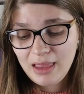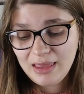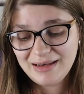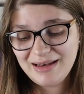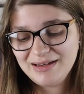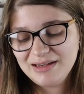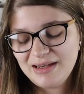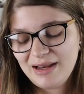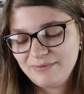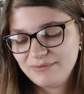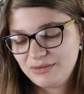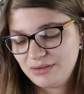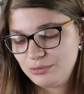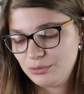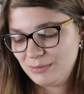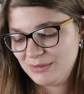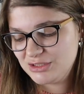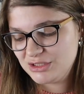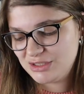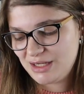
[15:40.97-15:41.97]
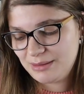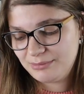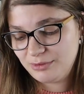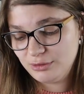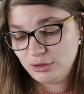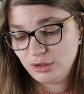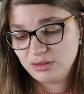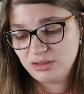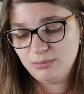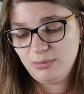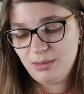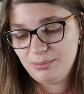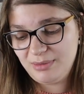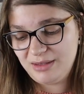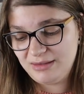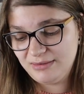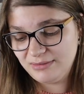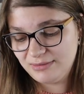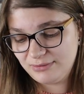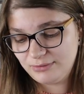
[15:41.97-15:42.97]
And I didn't have too much time to look them up
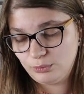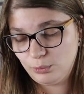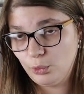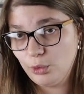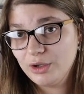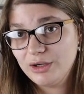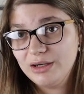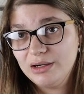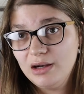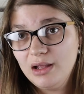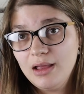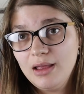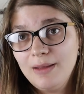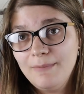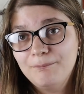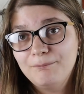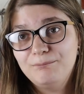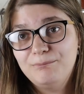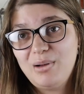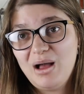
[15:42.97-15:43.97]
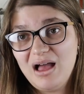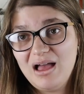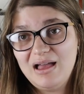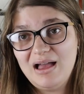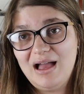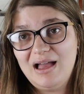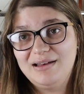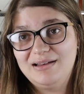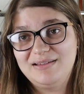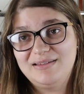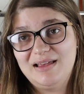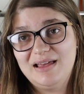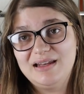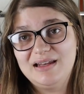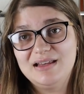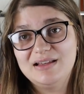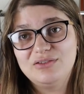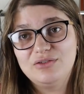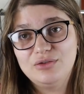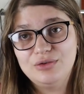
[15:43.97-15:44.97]
in store, but I
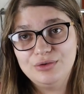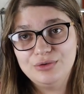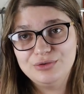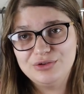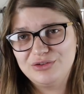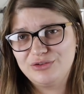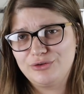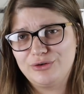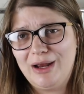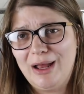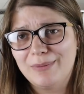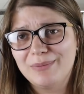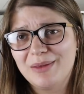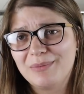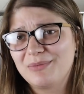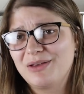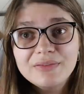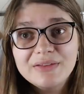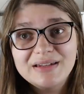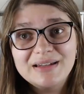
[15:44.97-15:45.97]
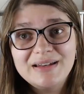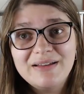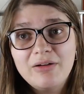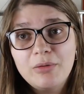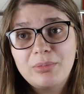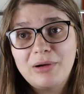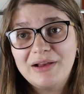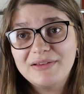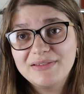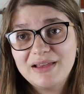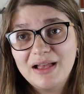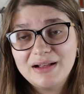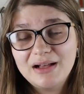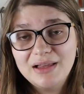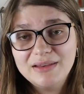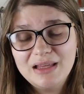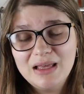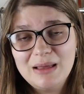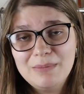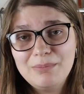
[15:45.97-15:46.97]
decided to just grab them. They didn't have a price tag
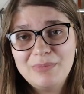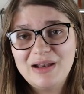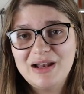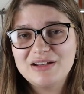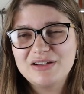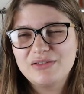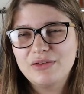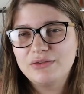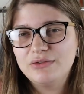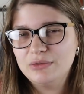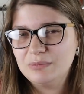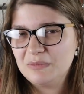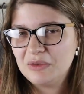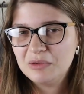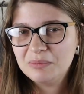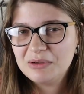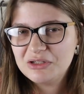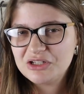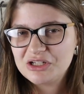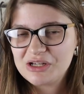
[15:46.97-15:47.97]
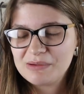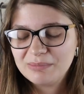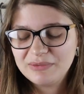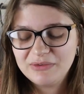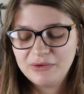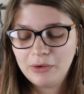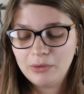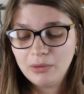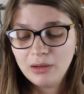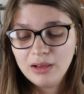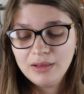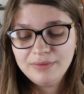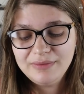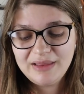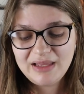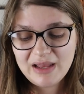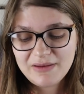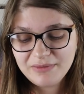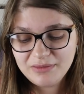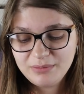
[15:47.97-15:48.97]
on them, but I just assumed they would be cheap. So
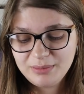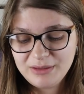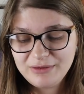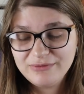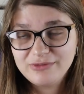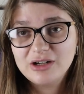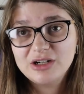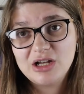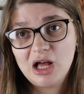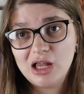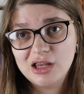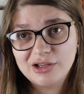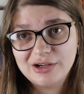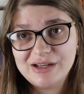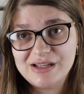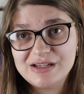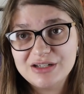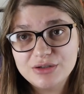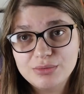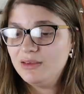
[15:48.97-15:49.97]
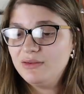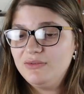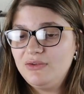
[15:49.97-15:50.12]
they gave them to me for a dollar each.